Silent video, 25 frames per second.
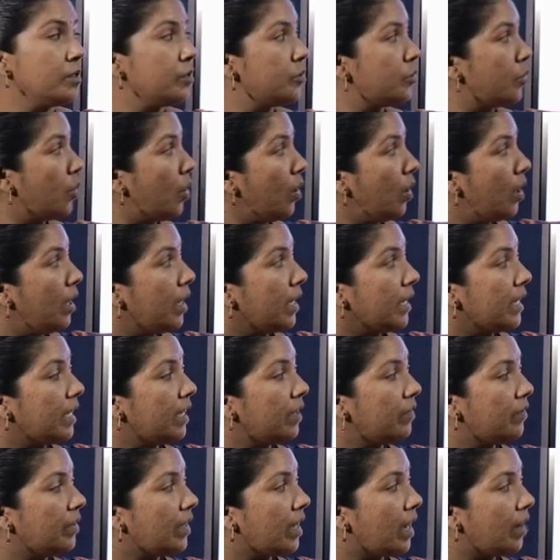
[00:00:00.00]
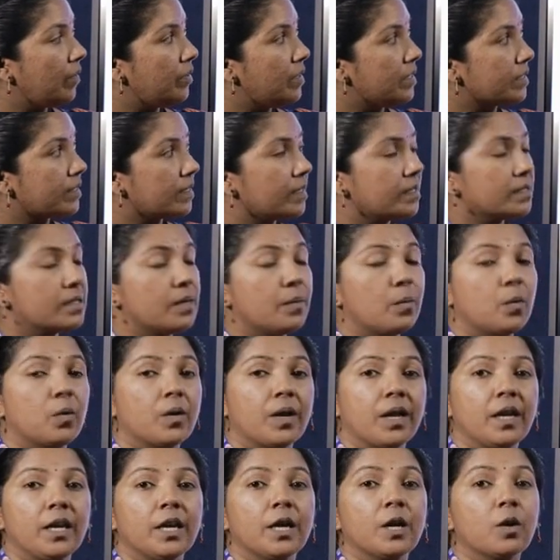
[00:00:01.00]
So, here we have discussed
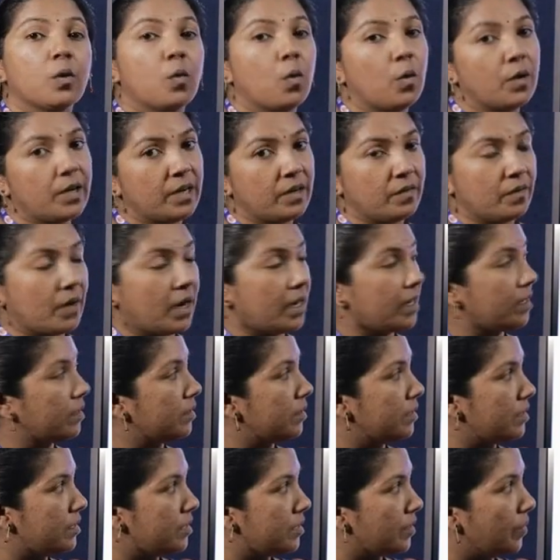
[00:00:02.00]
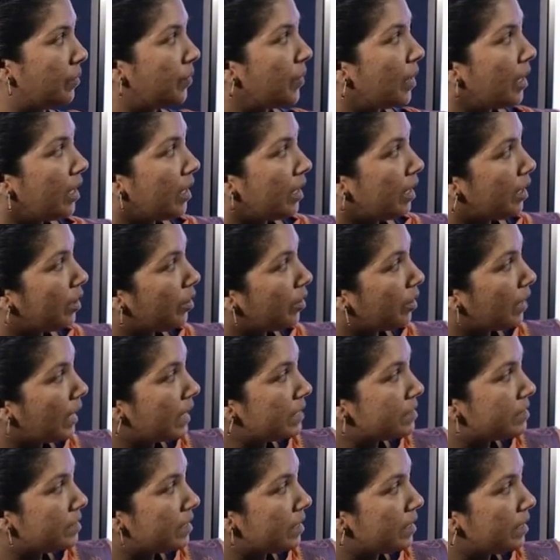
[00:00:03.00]
about a nicotine water system. Here you
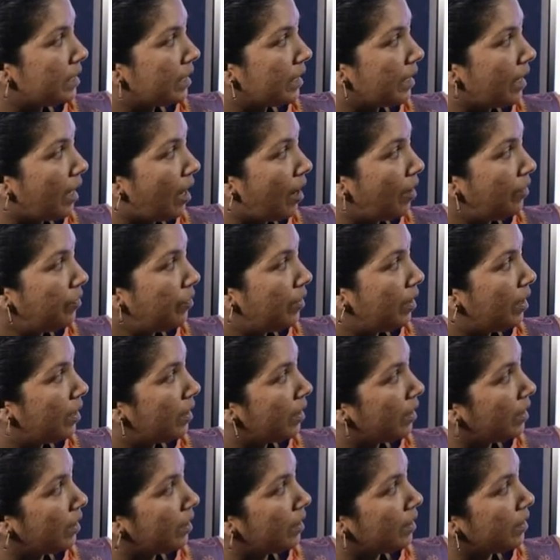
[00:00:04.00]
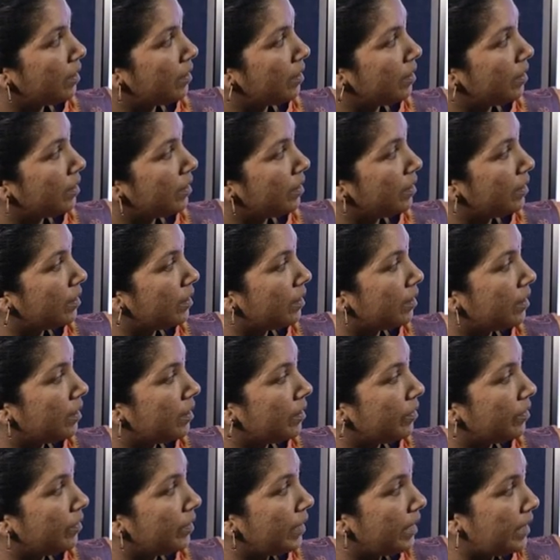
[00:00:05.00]
can see the graph.
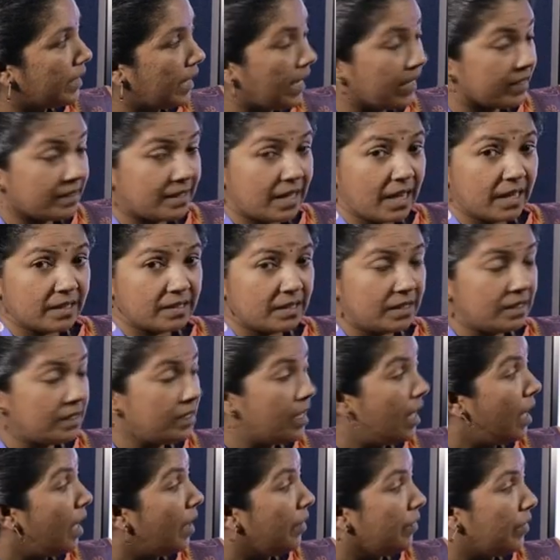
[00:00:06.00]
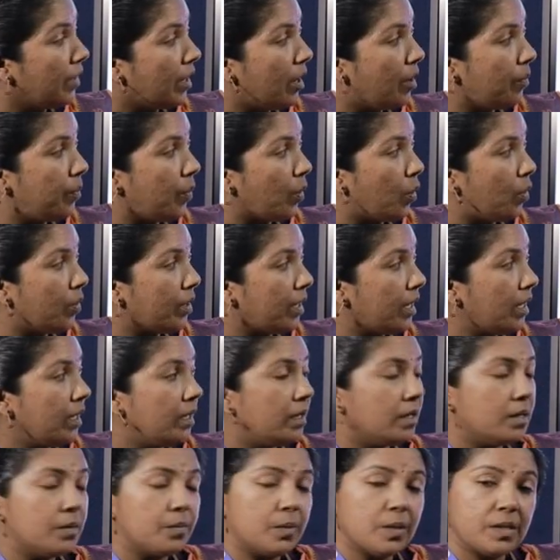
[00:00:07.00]
In the x-axis we have plotted
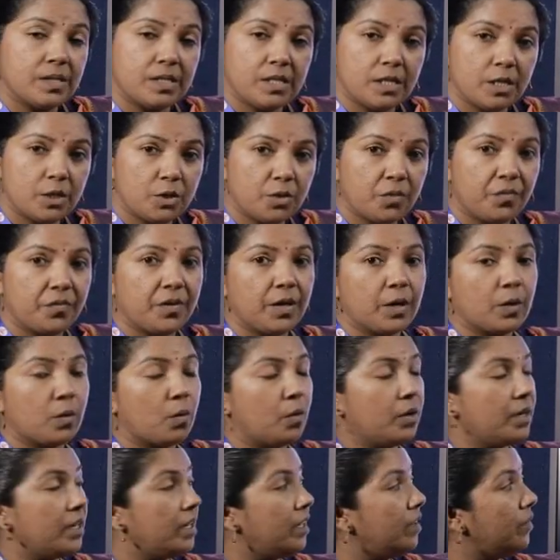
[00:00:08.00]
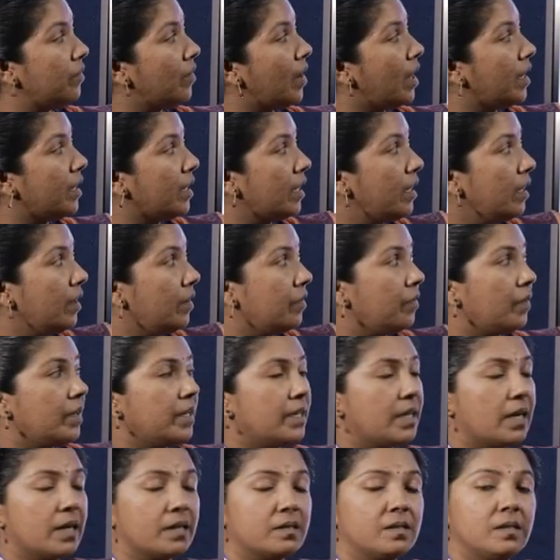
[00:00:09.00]
the percentage of nicotine in water, and
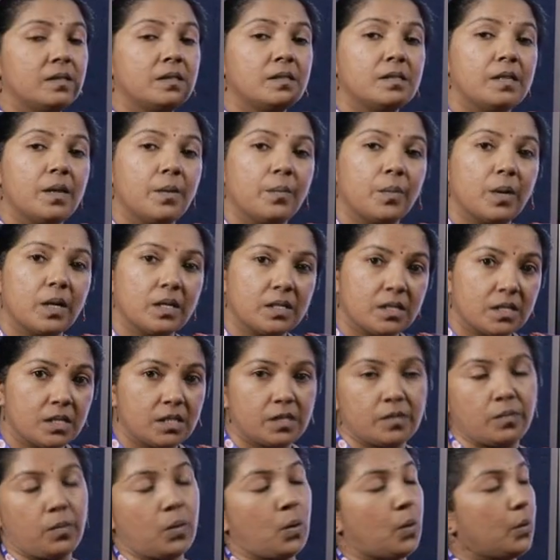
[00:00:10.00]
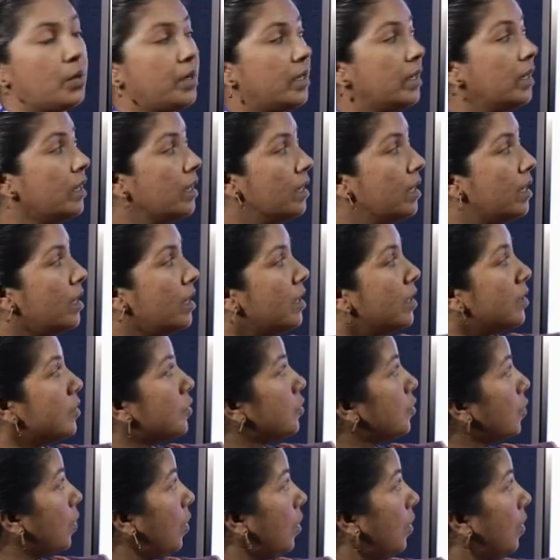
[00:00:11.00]
y-axis temperature is plotted.
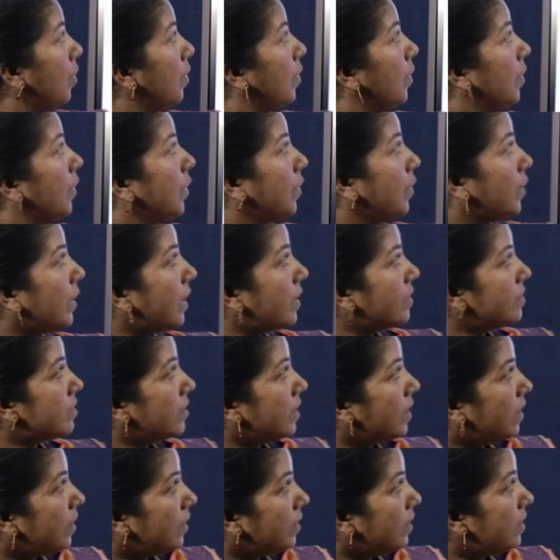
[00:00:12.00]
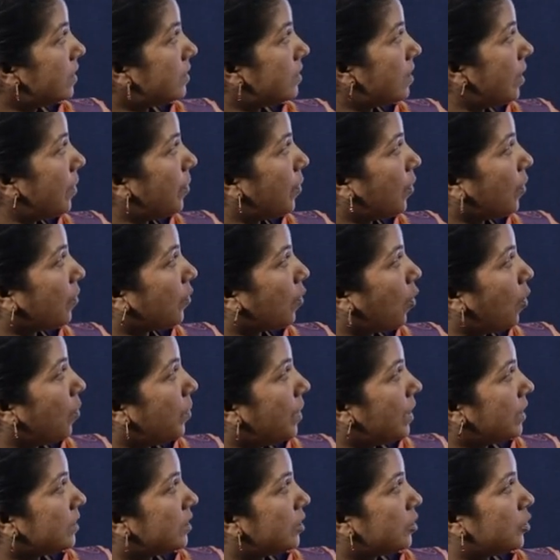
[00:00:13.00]
So, you can see this type of
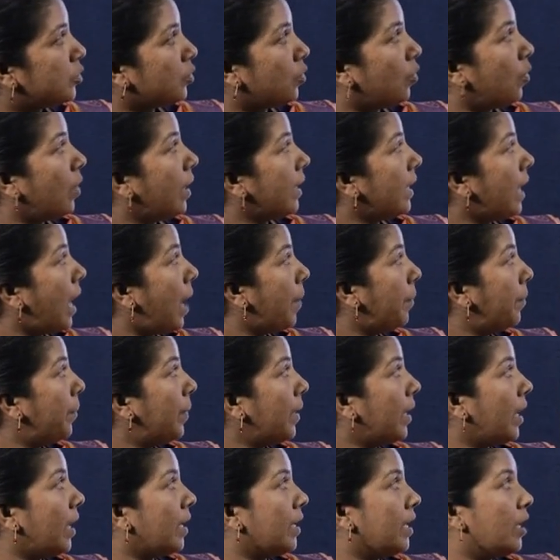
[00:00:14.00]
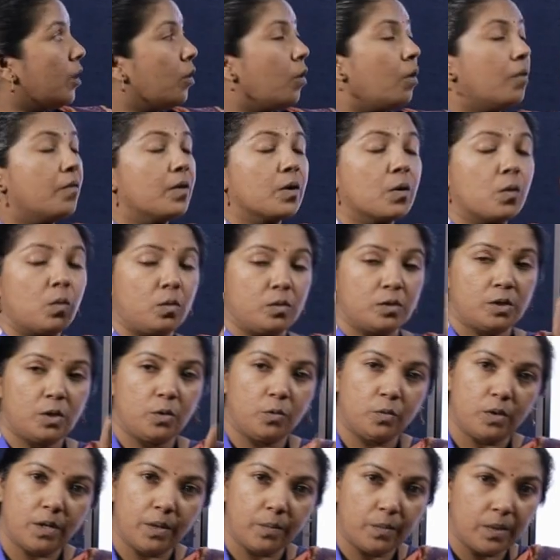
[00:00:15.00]
combination show an upper and a lower
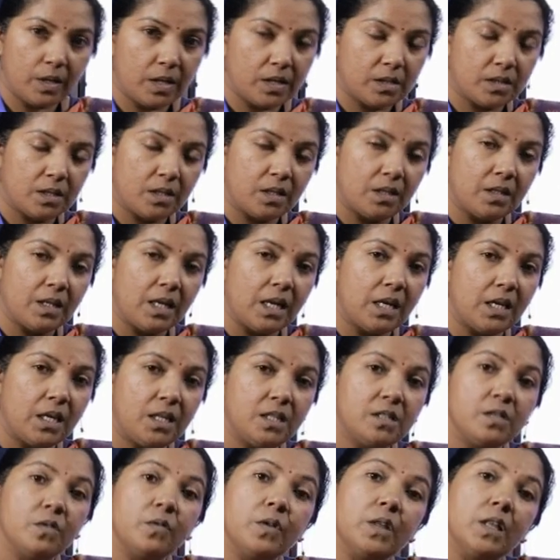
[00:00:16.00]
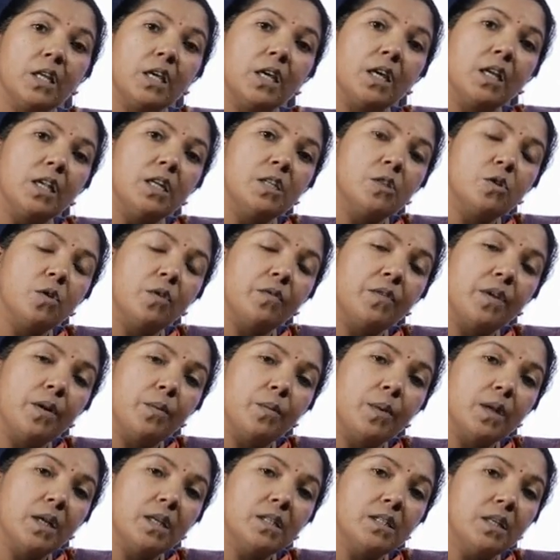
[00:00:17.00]
consolute temperature, that is, with increase of
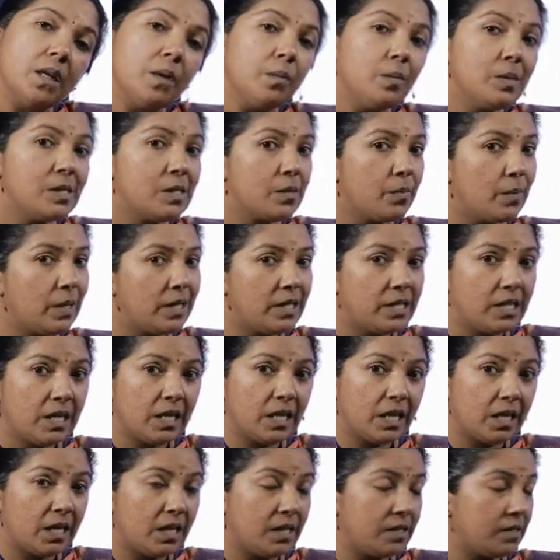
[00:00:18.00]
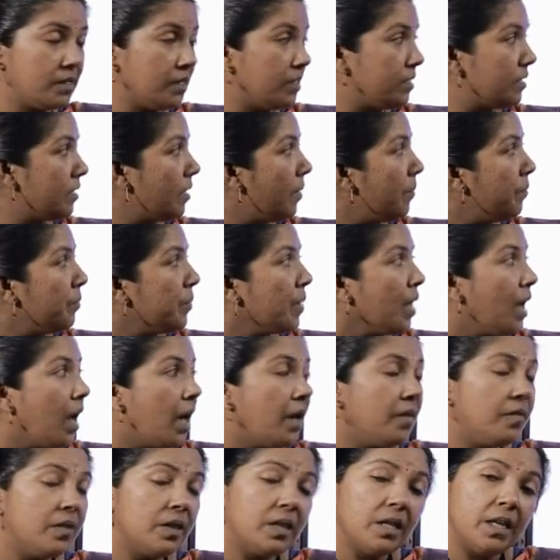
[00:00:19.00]
temperature miscibility increases,
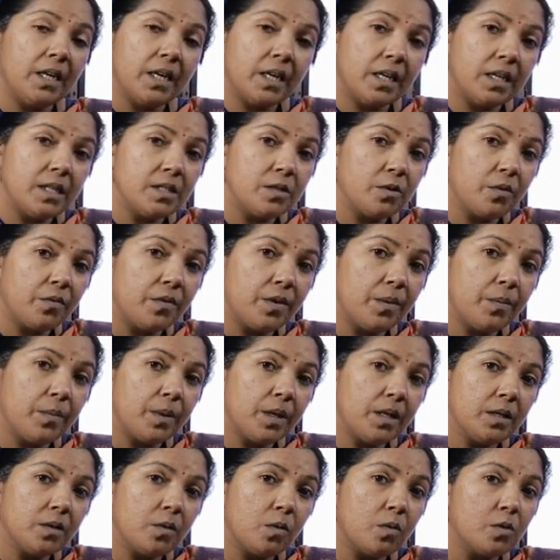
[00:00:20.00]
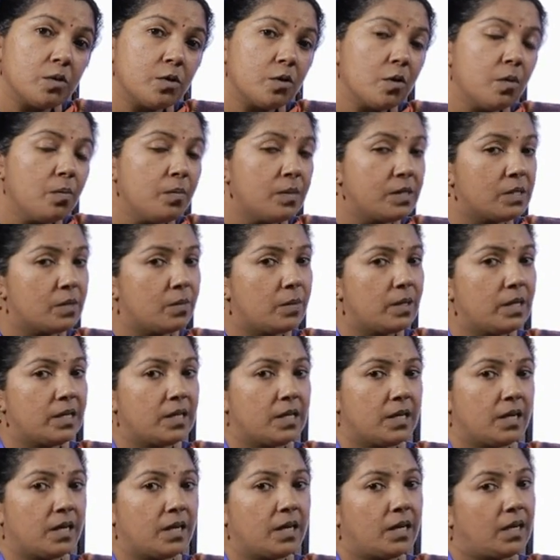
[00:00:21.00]
and with the decrease of temperature also
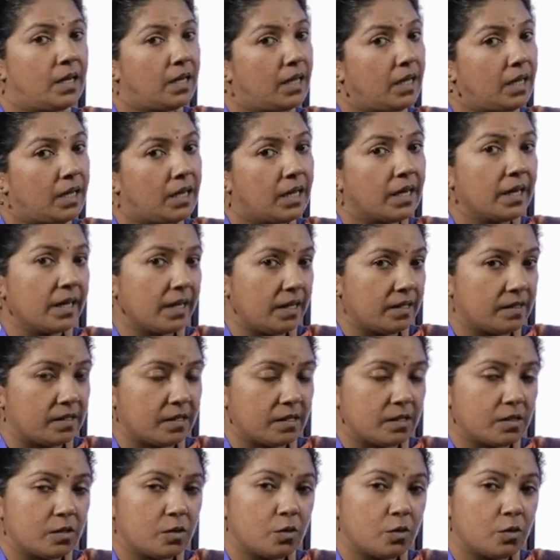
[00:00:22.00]
miscibility increases.